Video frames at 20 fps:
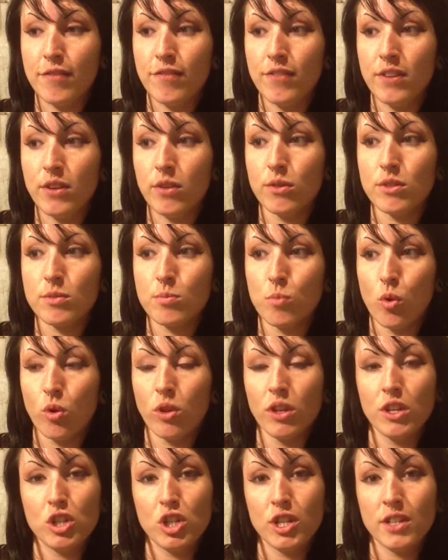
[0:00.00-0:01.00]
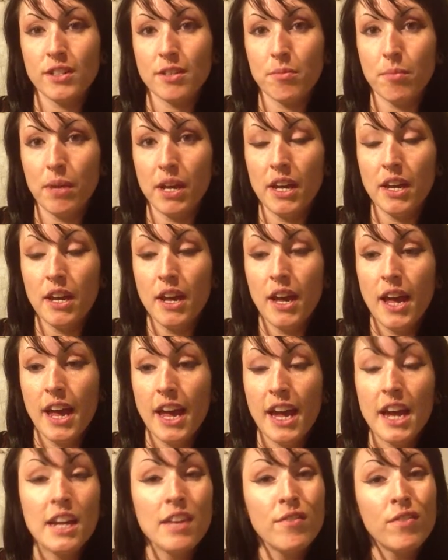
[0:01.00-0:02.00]
feels more legit to me.
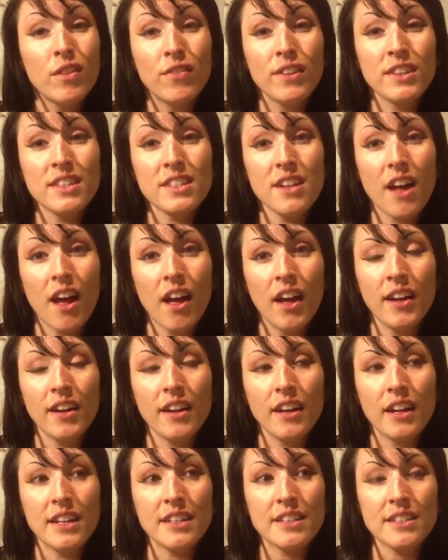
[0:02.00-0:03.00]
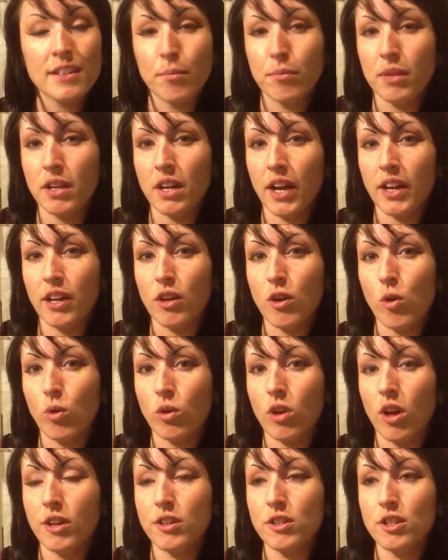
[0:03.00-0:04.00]
And even if it's not, it's something I can
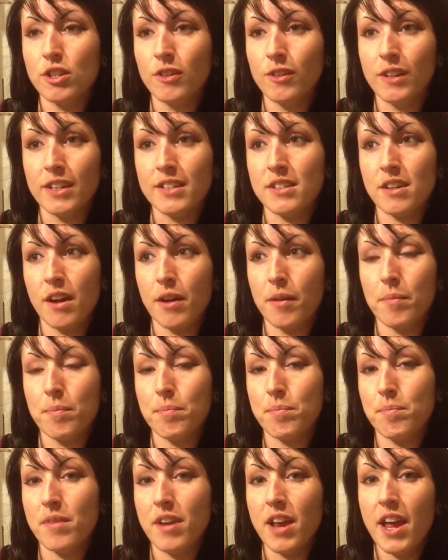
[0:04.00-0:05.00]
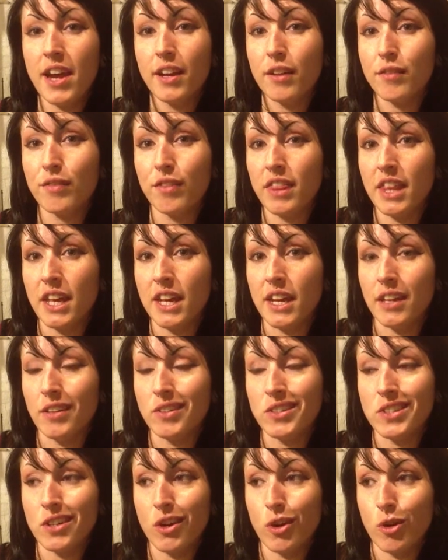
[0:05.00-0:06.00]
hold on to, and it's not a negative thing,
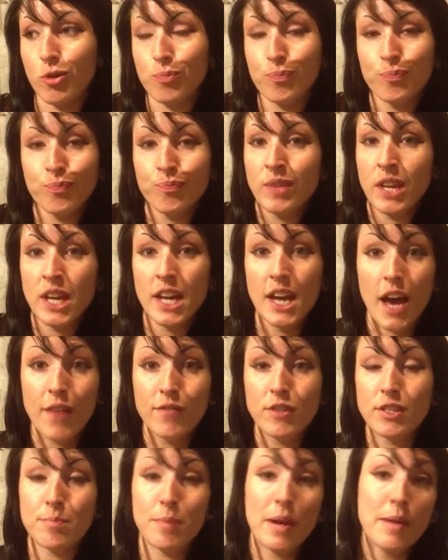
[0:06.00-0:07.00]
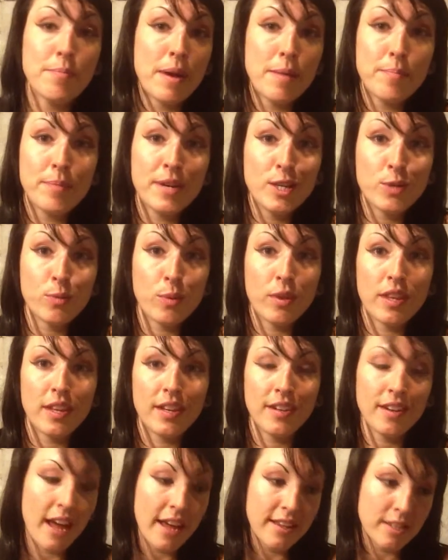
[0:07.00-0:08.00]
so I've just made my peace with
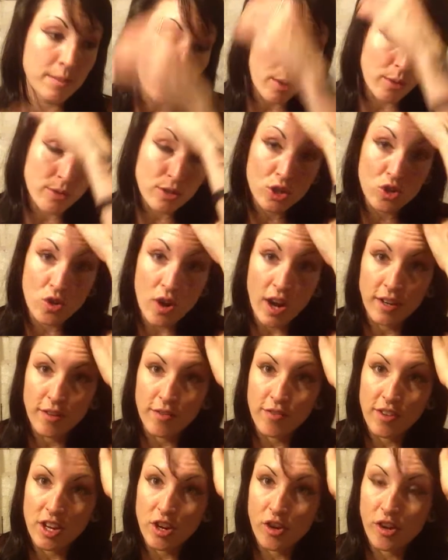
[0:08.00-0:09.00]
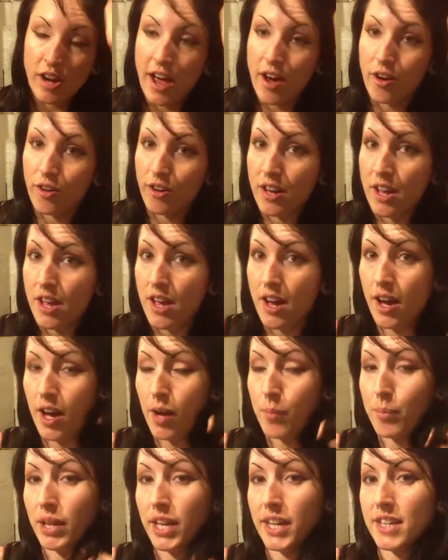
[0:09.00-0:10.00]
it, as opposed to trying to figure it out.
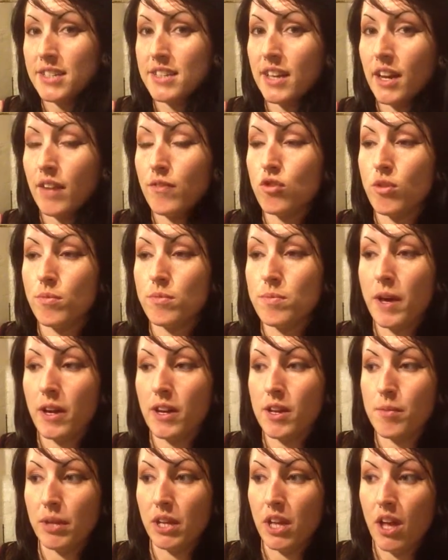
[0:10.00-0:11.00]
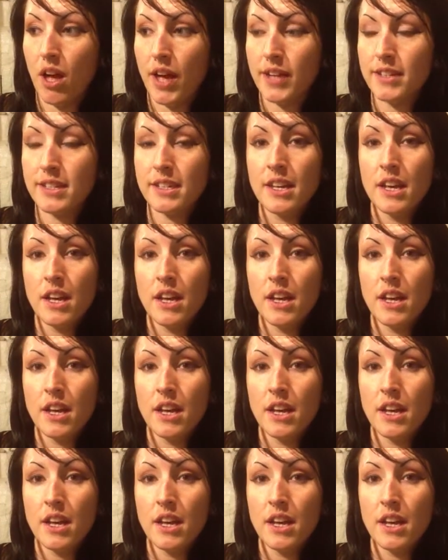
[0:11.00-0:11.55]
But like I said, I've dreamt about him a lot,